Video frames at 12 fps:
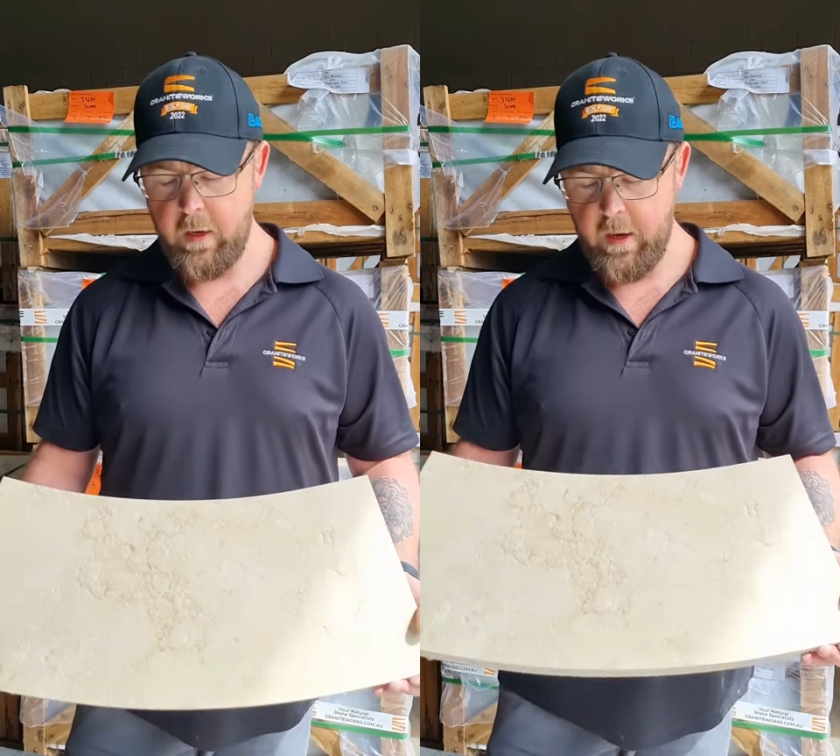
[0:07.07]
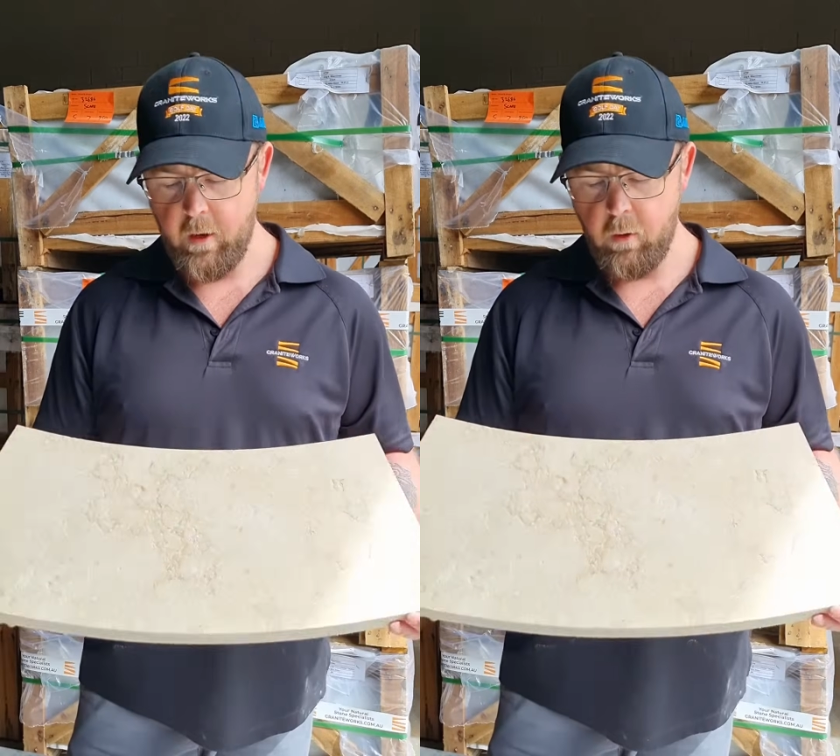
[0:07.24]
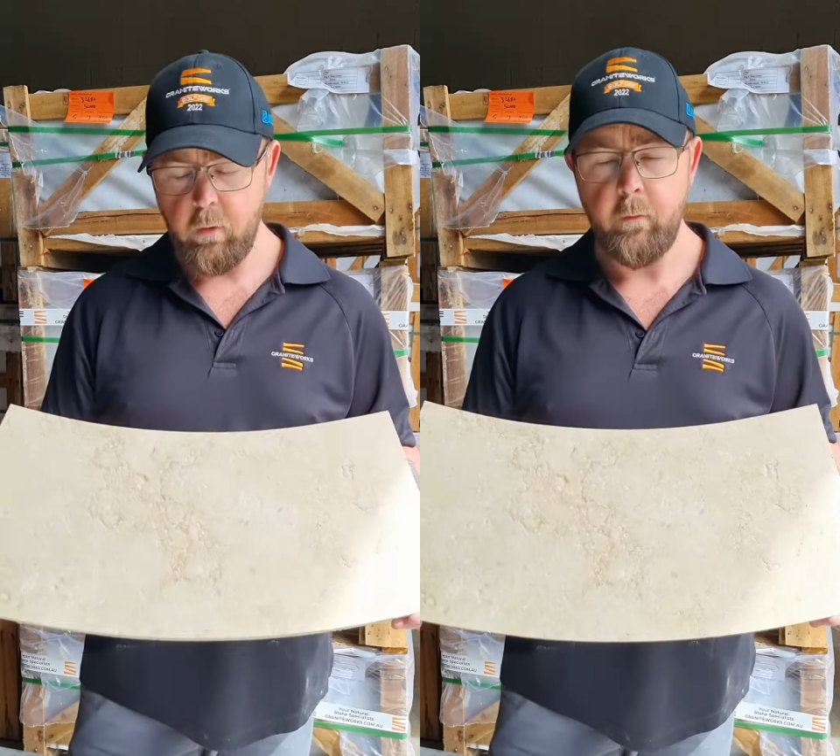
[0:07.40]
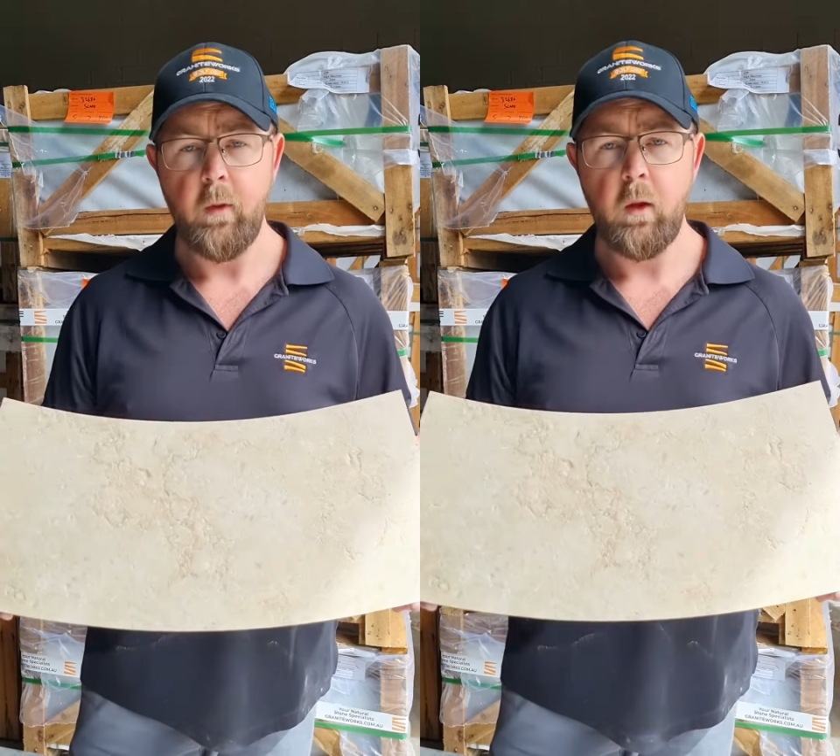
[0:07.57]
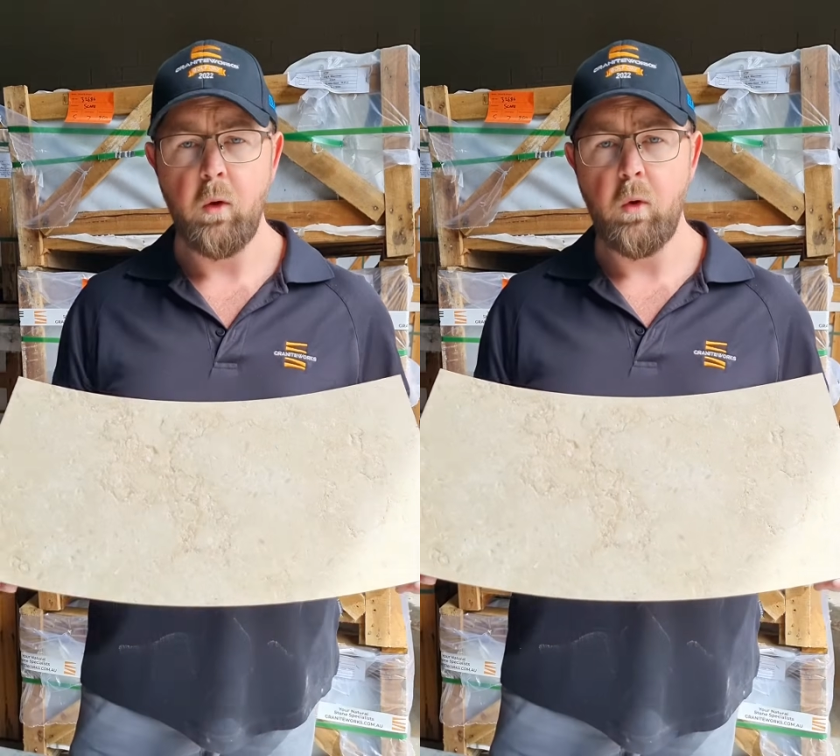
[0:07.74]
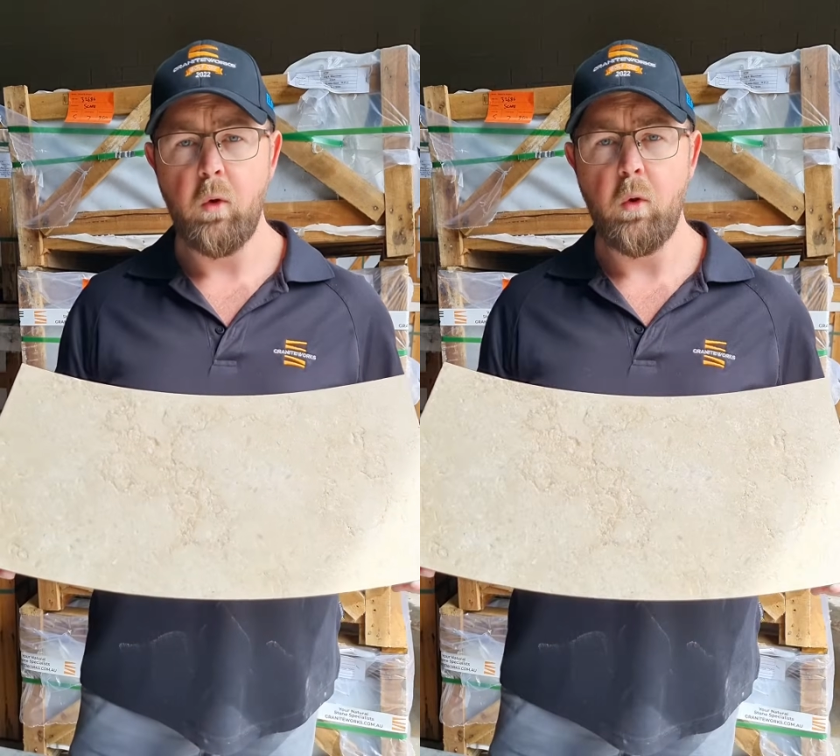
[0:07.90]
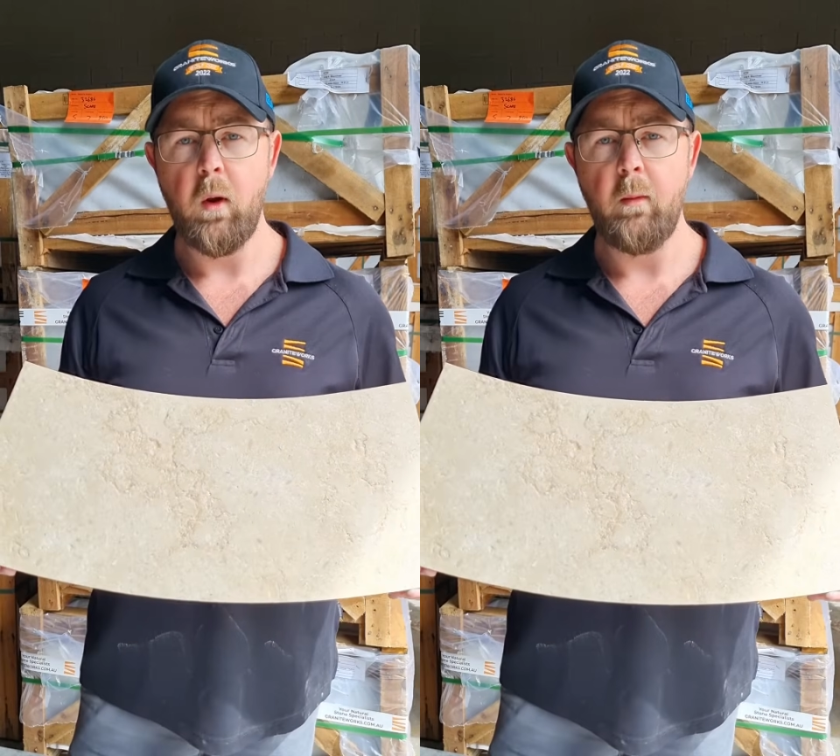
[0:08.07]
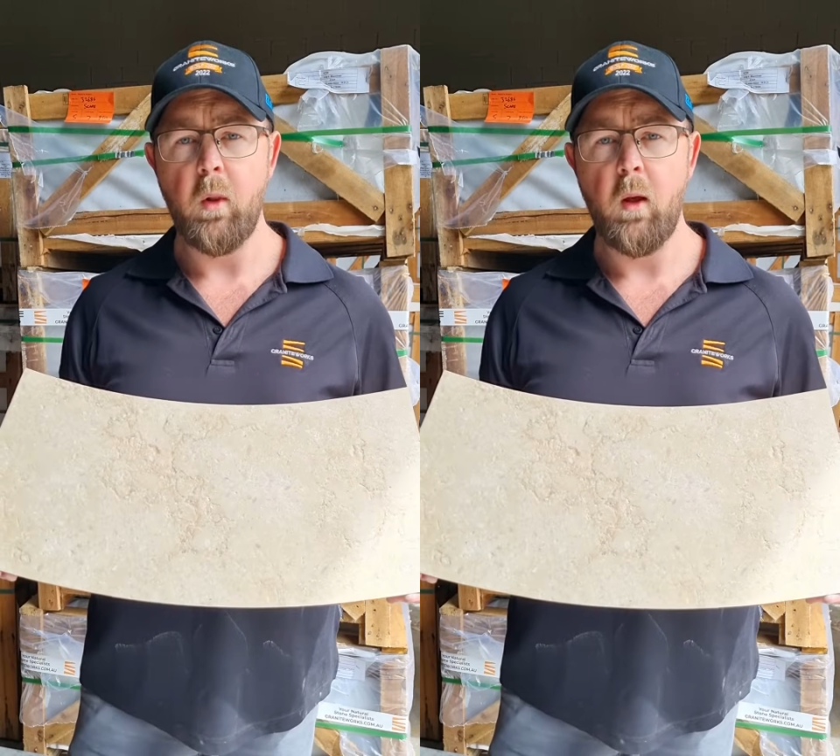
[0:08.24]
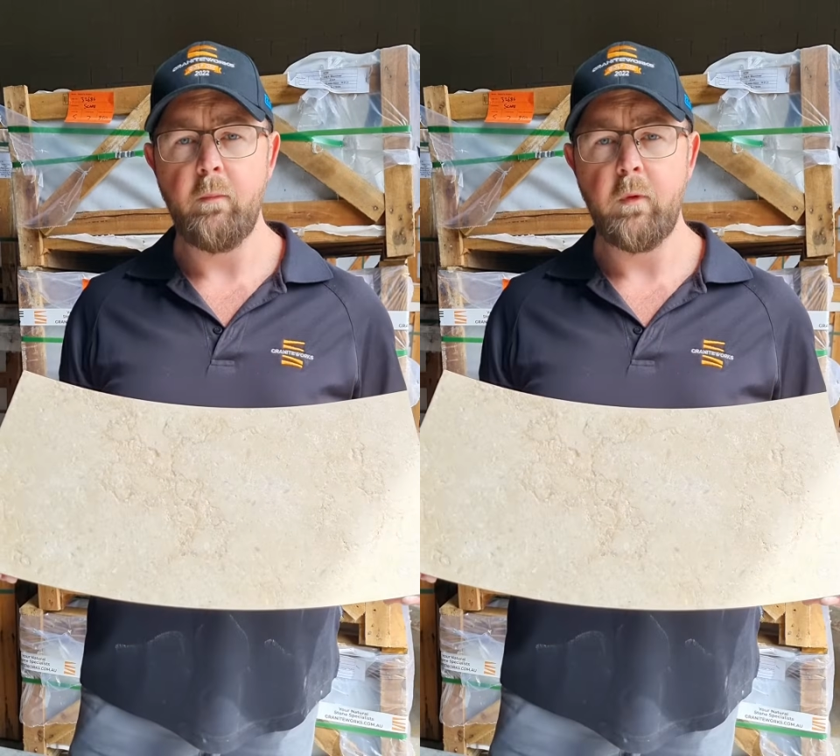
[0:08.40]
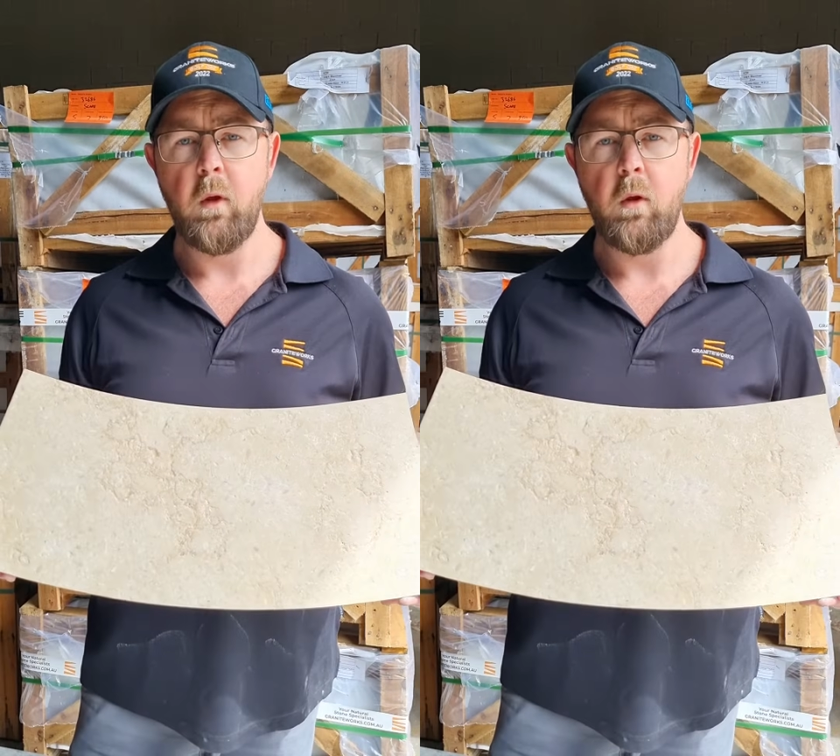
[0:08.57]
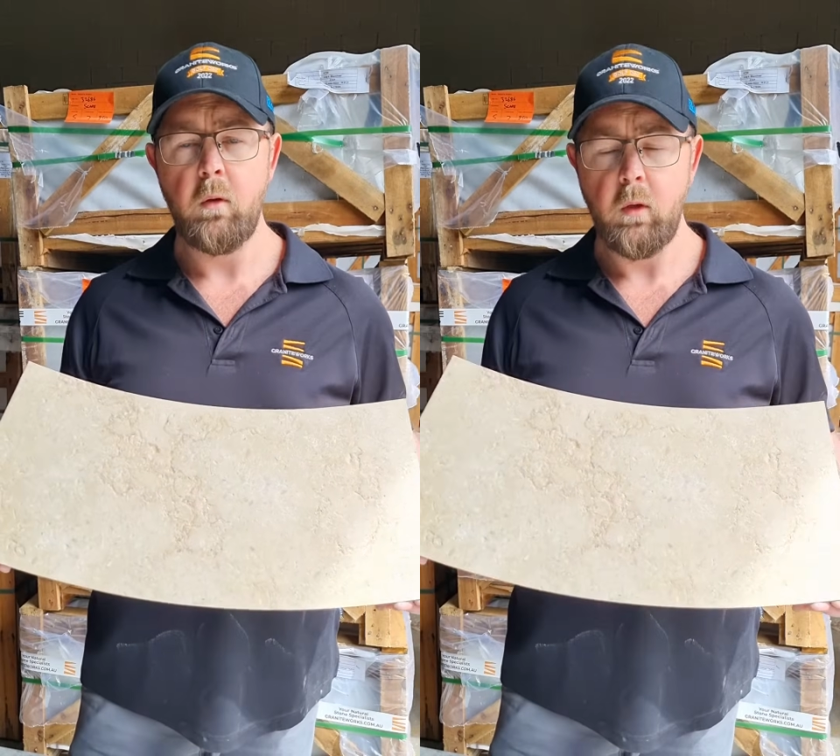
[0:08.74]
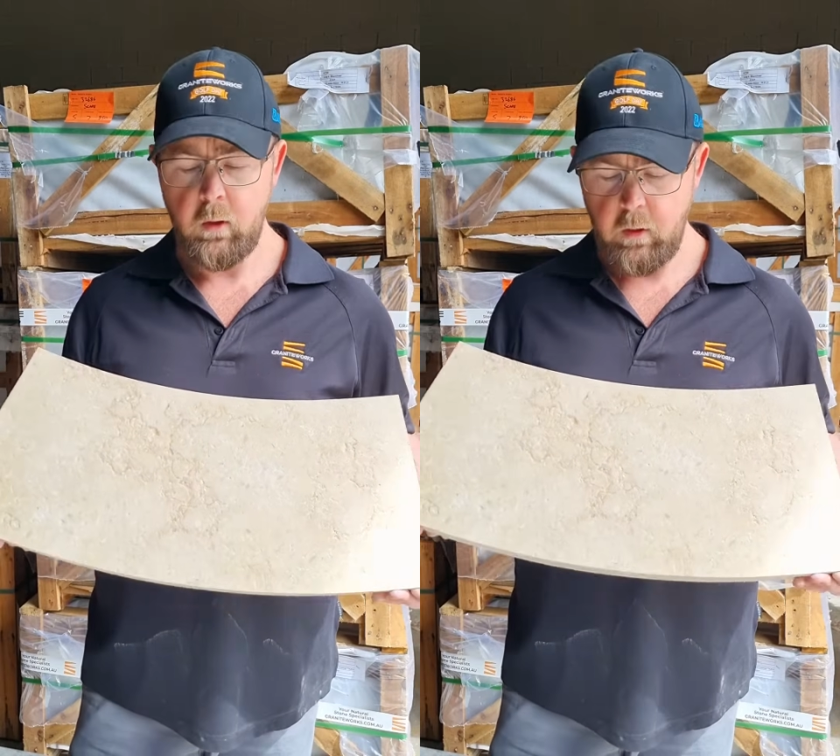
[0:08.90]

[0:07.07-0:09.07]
our cream limestone.